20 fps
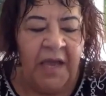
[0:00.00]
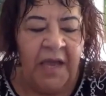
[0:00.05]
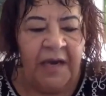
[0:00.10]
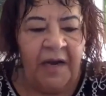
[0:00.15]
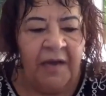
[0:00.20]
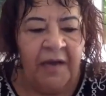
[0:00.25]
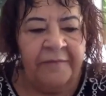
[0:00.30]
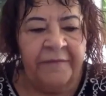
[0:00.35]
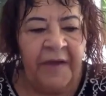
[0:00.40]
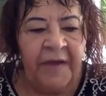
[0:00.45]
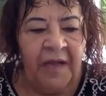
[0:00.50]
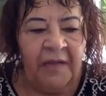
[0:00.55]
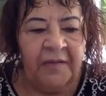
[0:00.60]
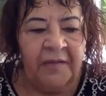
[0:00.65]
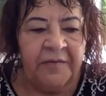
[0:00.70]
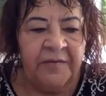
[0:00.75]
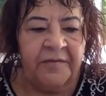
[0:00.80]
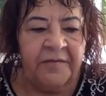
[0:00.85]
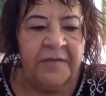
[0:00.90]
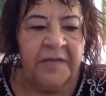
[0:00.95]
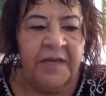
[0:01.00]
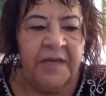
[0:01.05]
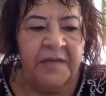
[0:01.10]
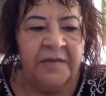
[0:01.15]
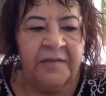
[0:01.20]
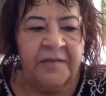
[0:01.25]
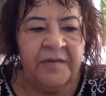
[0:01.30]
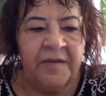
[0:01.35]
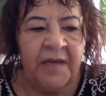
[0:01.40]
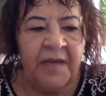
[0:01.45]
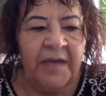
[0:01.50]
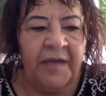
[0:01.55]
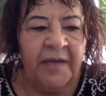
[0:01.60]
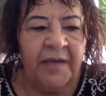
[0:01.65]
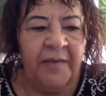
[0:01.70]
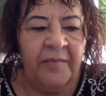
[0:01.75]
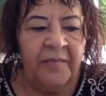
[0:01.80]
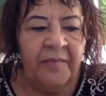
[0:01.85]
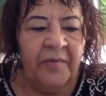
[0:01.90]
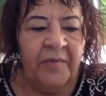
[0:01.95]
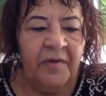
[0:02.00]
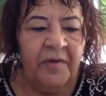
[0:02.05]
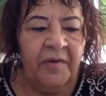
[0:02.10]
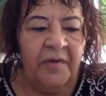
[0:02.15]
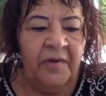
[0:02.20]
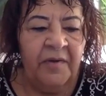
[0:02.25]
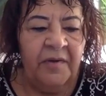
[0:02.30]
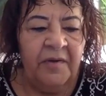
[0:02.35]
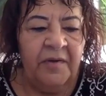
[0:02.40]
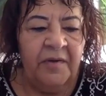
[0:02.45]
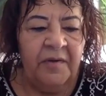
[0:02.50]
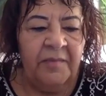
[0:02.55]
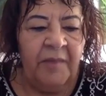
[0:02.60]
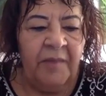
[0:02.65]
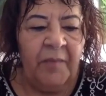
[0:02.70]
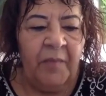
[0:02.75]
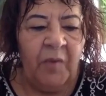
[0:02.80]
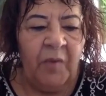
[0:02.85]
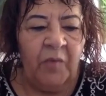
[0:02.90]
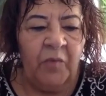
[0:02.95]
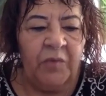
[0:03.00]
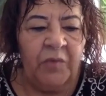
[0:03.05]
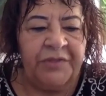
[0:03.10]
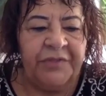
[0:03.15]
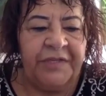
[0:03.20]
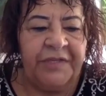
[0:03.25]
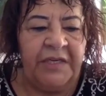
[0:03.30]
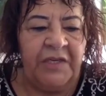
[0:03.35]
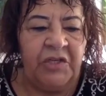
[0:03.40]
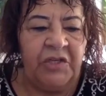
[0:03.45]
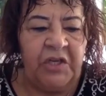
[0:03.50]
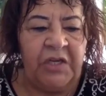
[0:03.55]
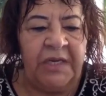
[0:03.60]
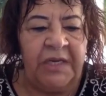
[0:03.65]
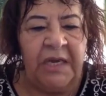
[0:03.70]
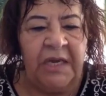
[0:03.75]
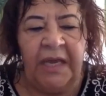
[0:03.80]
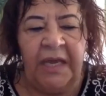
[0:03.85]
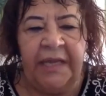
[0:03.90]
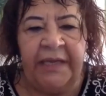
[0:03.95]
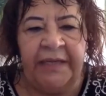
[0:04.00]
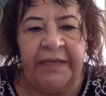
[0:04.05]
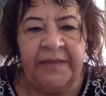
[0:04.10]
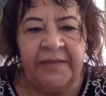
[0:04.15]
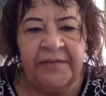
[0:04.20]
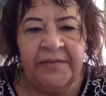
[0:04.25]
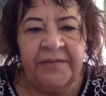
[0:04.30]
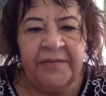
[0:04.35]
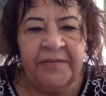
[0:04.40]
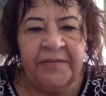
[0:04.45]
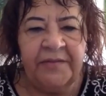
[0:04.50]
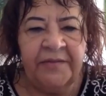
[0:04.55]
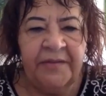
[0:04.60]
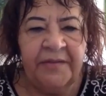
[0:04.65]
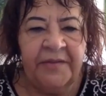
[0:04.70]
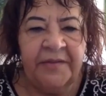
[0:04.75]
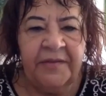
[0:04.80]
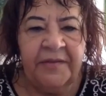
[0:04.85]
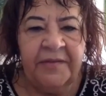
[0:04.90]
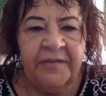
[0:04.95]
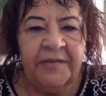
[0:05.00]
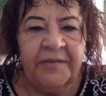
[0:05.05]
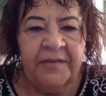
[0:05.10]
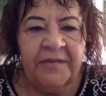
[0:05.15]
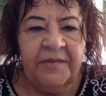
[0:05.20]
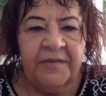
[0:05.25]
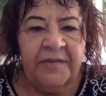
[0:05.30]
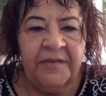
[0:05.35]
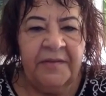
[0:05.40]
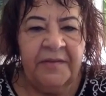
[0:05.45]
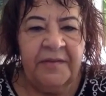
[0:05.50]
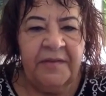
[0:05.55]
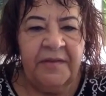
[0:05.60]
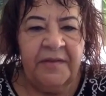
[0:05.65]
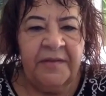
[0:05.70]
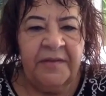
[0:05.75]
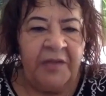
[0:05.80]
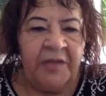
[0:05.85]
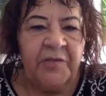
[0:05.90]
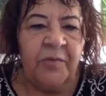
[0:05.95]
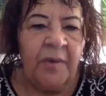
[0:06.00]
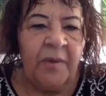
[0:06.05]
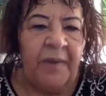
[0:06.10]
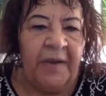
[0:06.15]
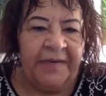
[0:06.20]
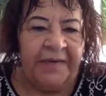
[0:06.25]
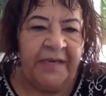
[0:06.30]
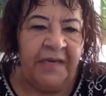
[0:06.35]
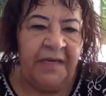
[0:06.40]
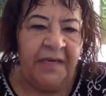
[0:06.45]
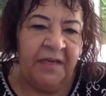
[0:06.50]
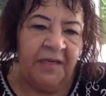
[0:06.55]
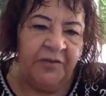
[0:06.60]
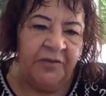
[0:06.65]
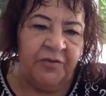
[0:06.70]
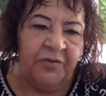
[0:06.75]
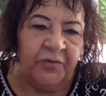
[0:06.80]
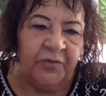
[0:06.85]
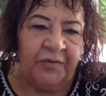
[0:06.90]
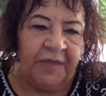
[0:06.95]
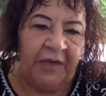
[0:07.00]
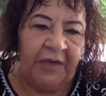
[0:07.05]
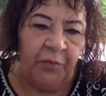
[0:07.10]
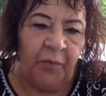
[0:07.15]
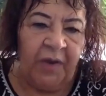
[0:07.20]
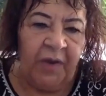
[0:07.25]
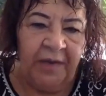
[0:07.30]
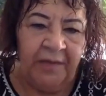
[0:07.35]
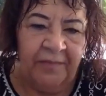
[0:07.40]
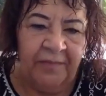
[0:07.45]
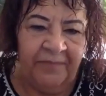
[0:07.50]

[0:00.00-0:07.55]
And I felt that my mom was stingy, and that's why my dad had to do it that way.